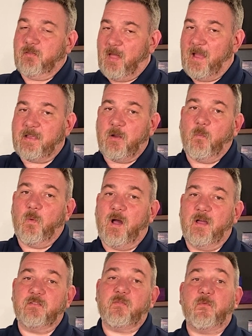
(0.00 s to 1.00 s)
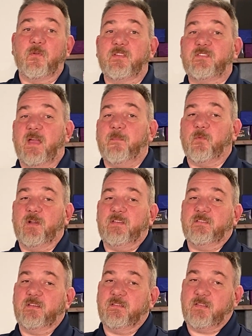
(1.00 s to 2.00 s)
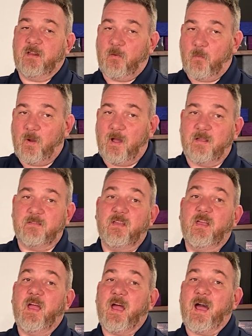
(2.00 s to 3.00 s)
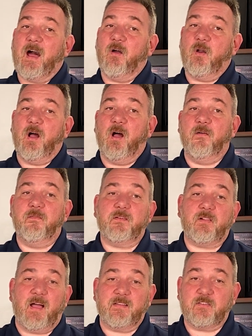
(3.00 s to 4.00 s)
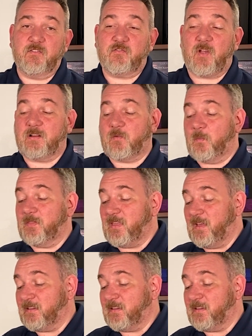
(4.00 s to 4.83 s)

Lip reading: like it was for the same reasons that it was out of class constructed, with the